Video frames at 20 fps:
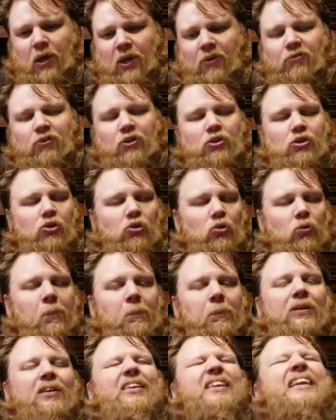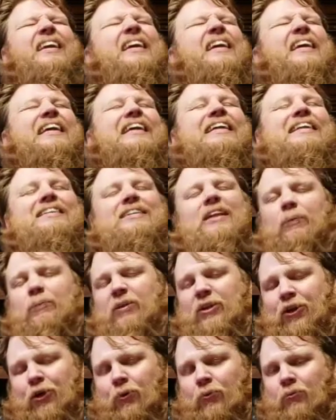If you do, please let
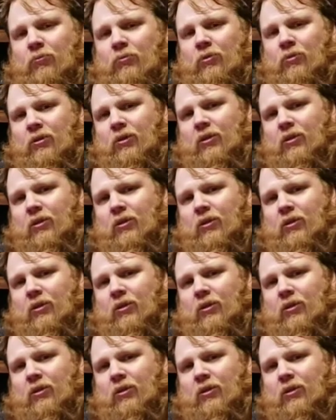me know.